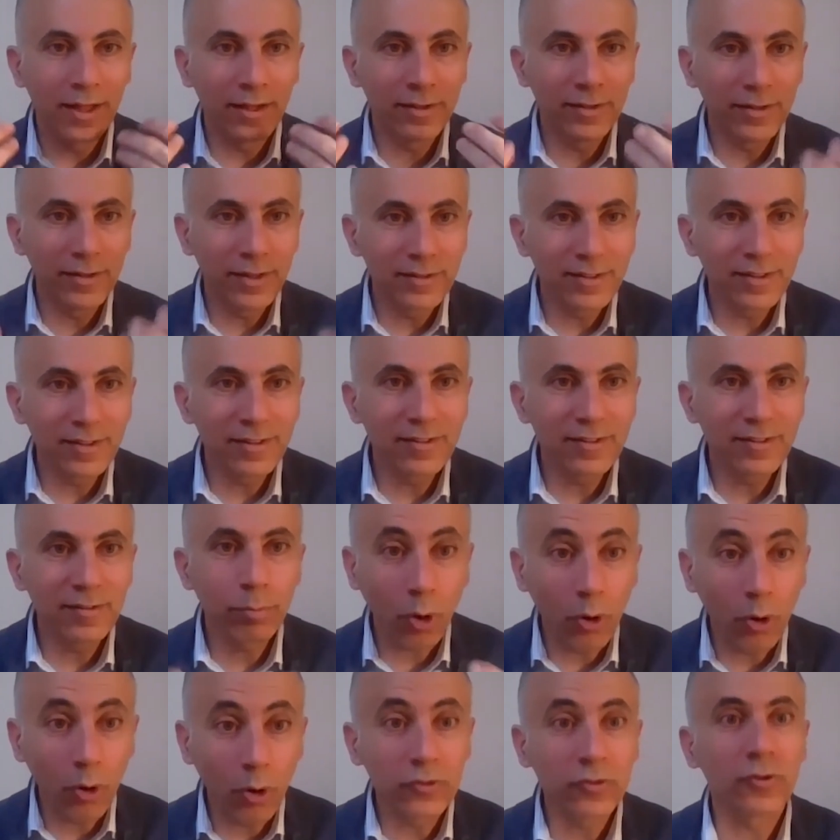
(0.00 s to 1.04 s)
in, in this
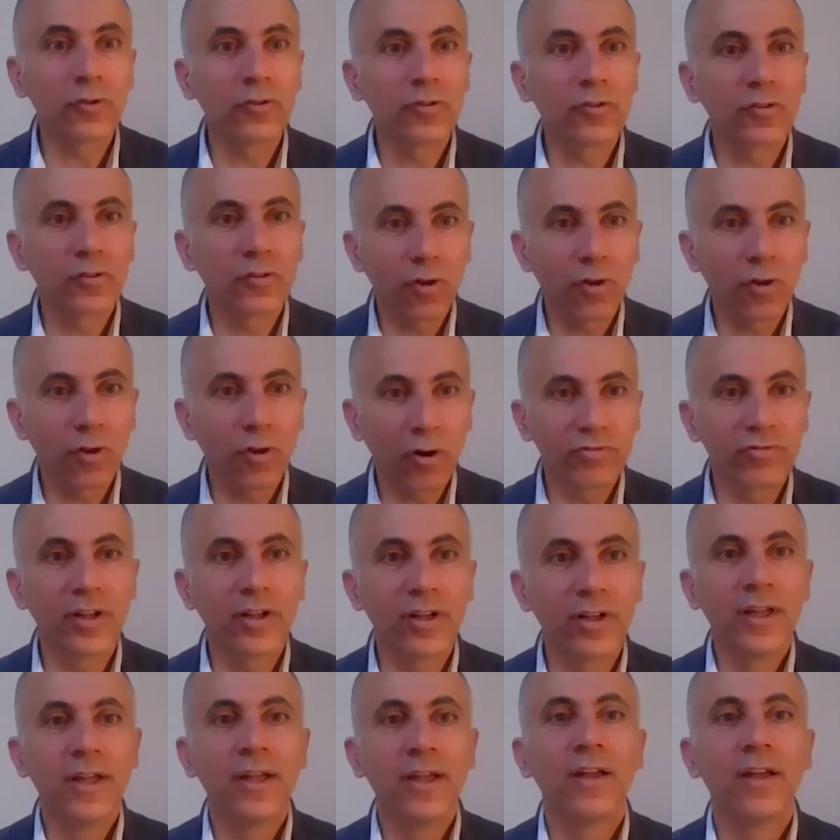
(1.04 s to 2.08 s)
process of,
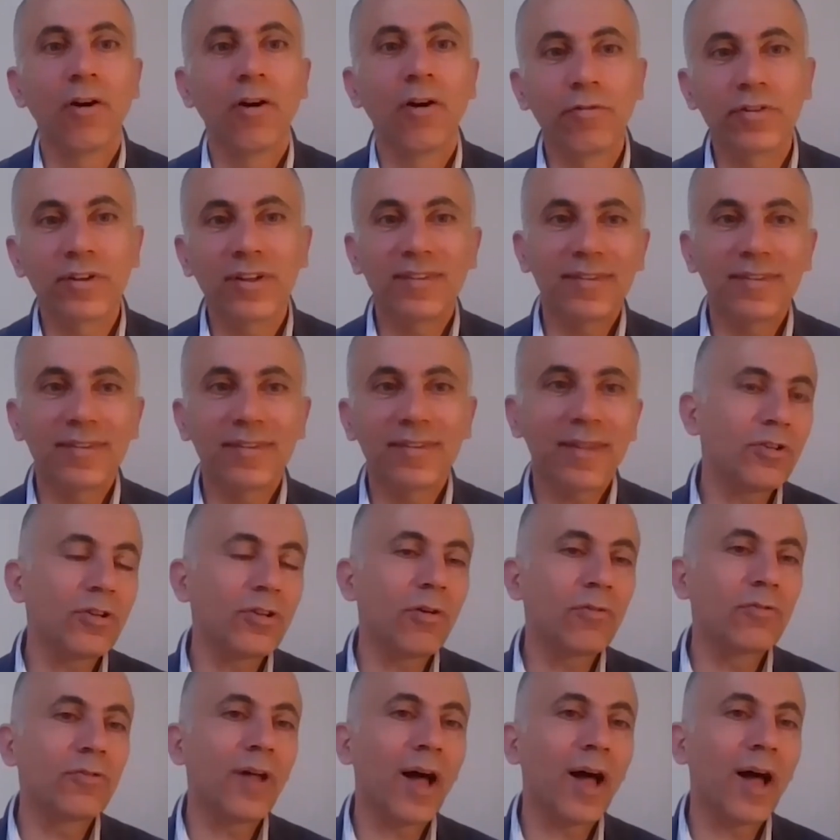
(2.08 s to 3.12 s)
uh, of
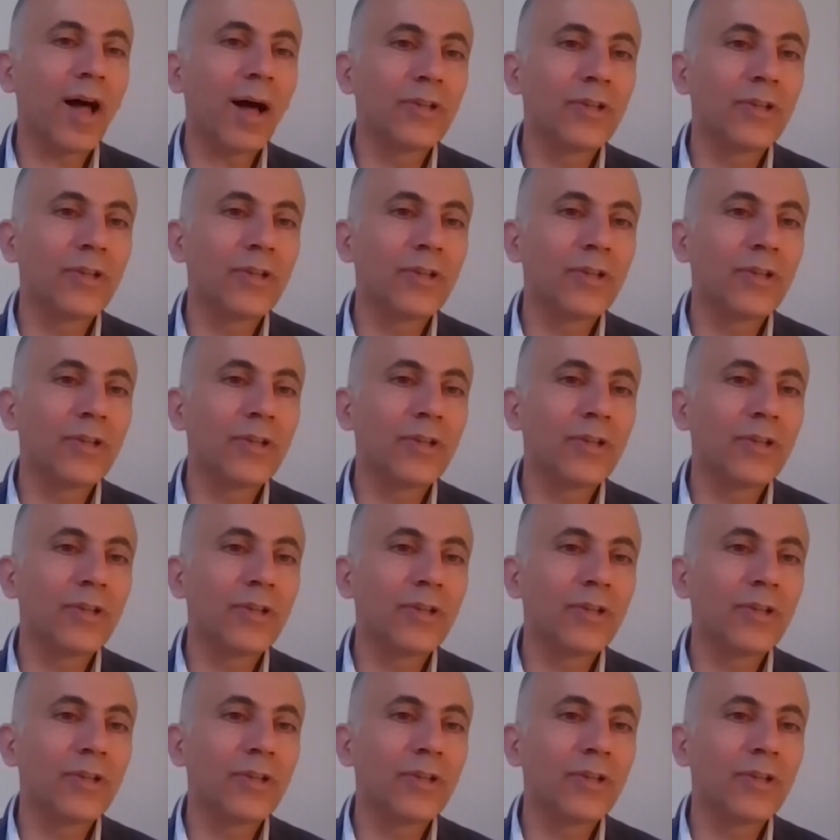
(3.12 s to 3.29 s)
reception of